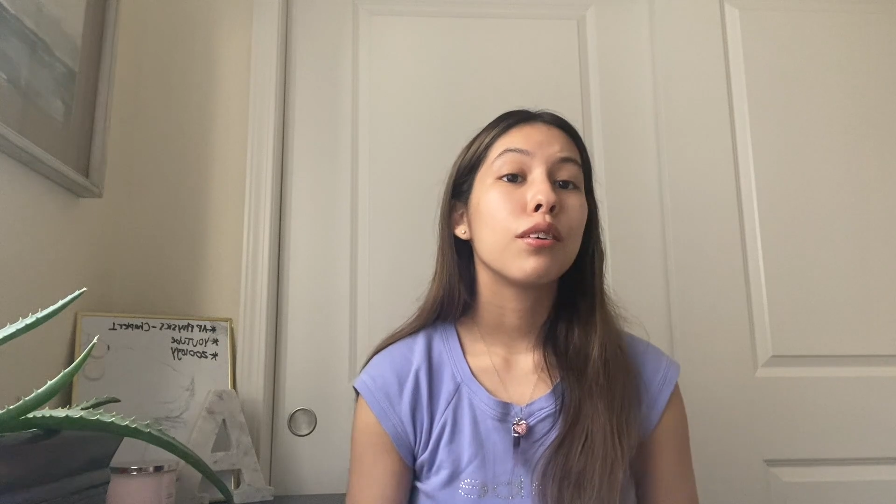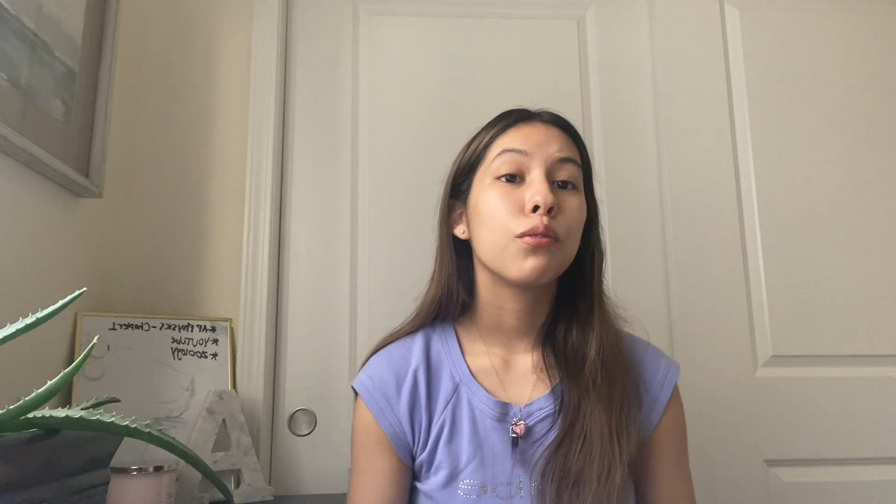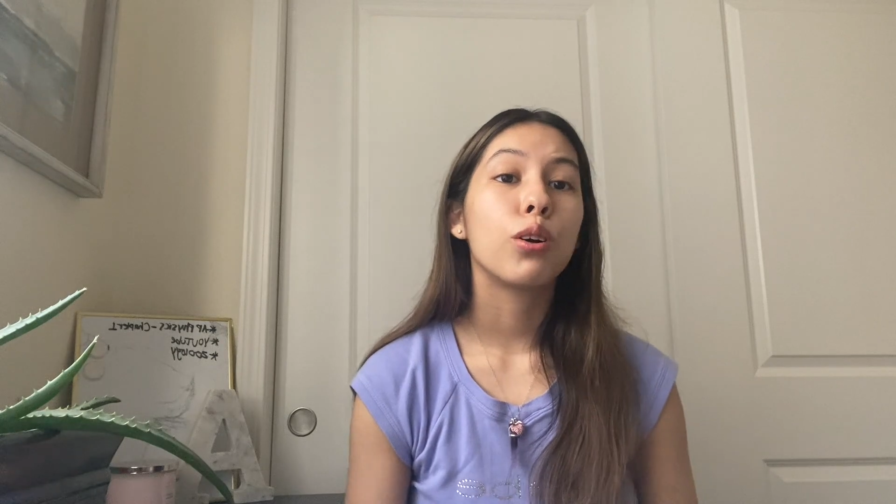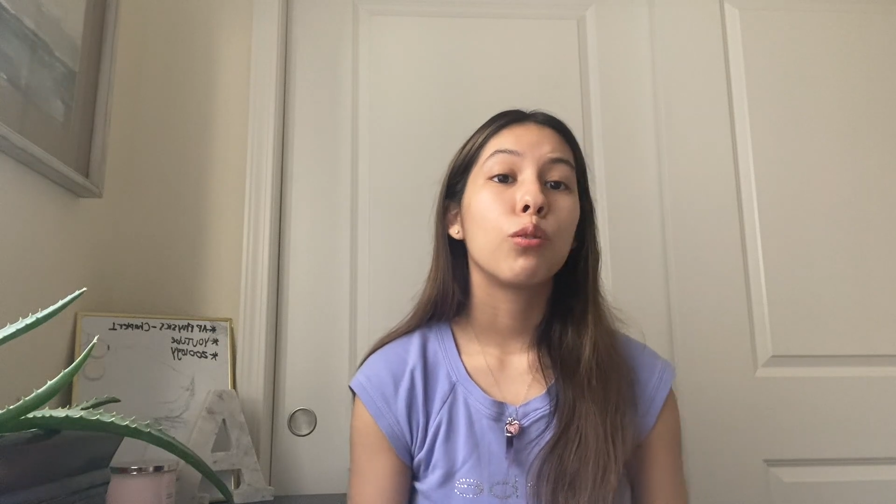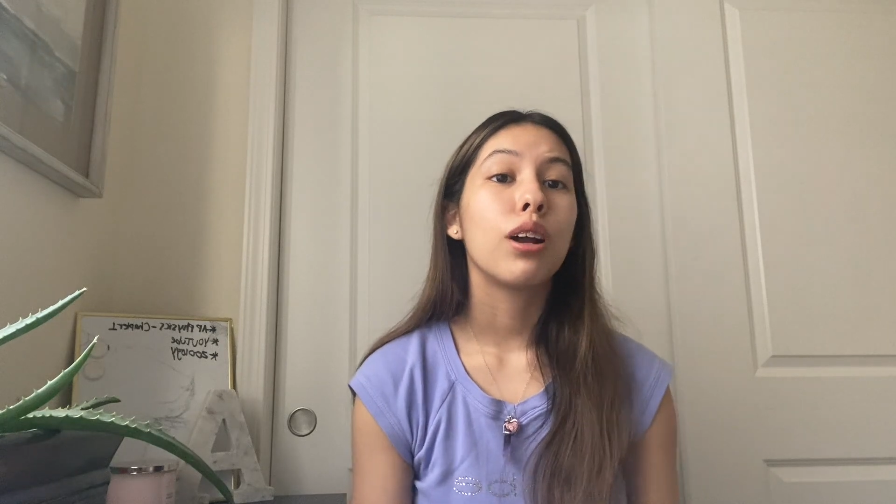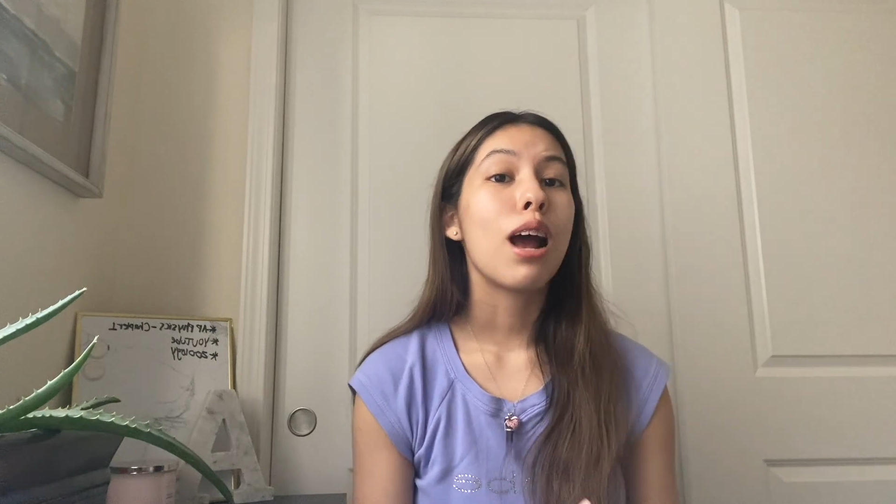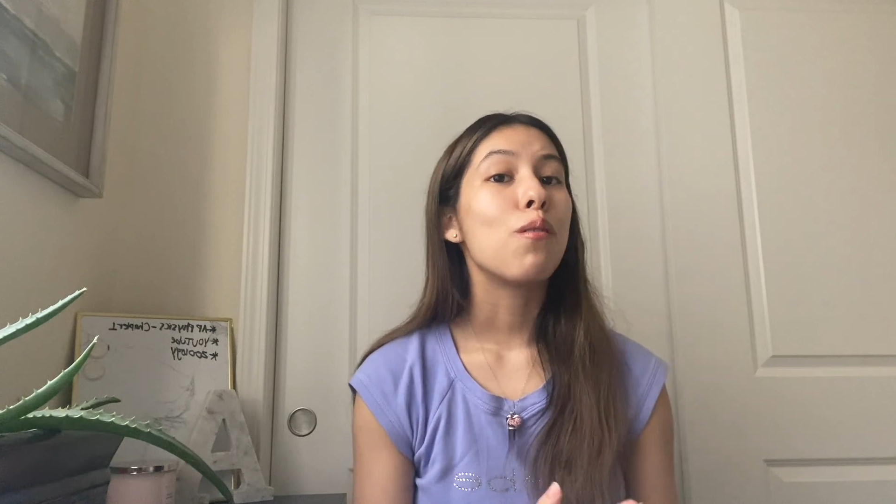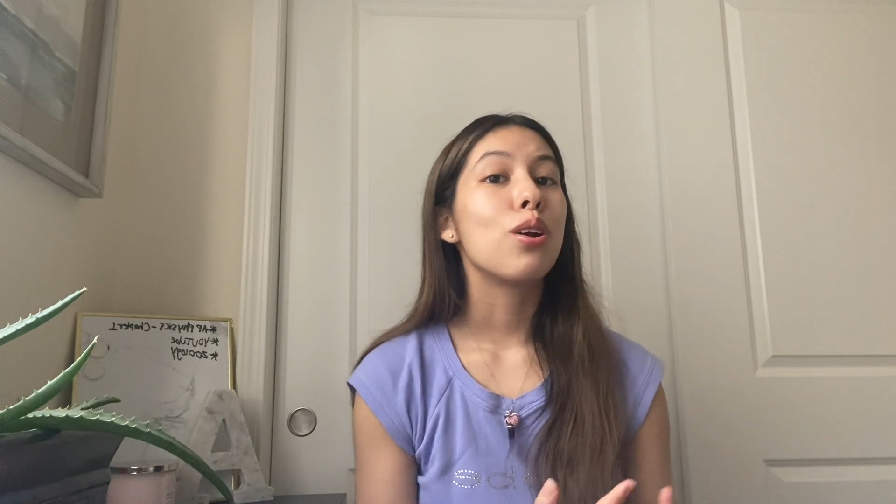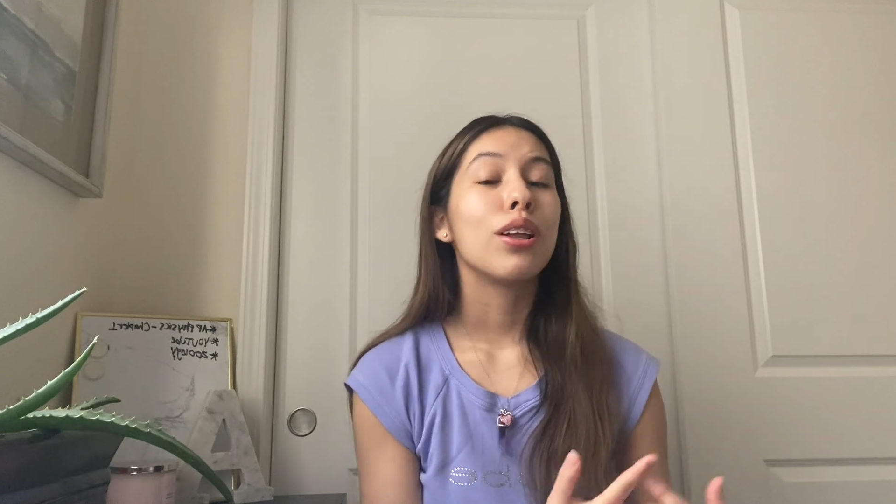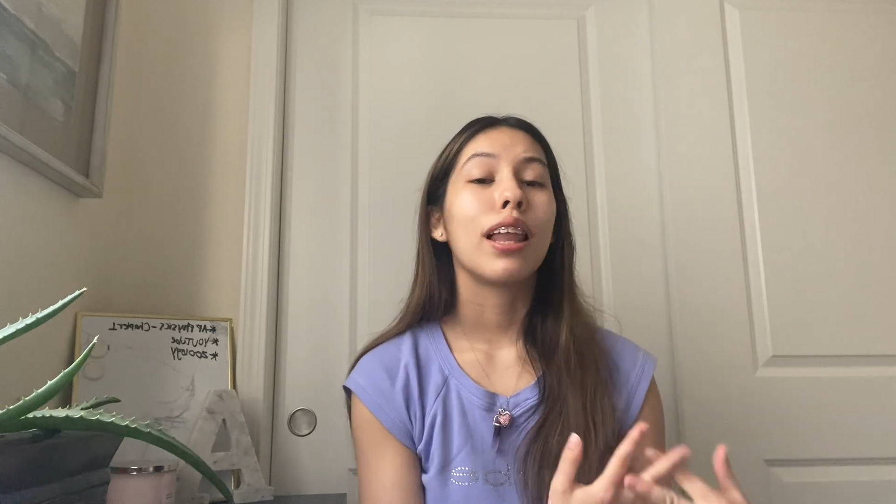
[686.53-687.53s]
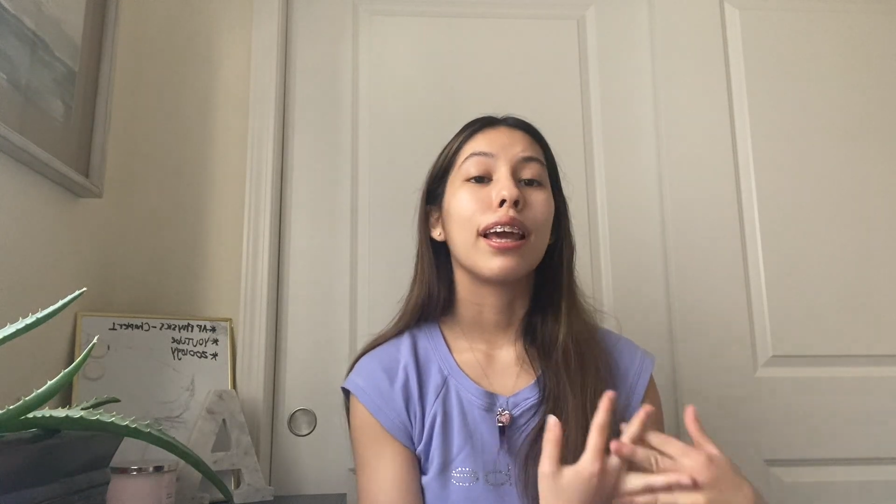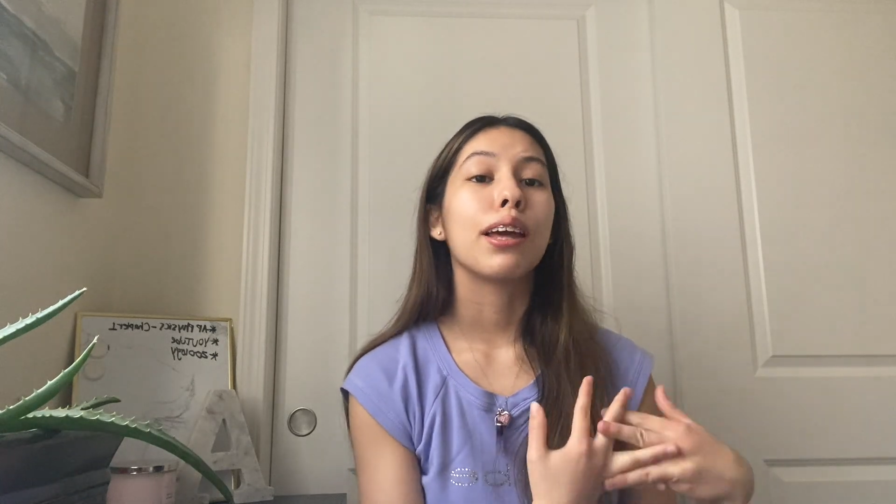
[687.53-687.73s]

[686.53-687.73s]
for when I want to like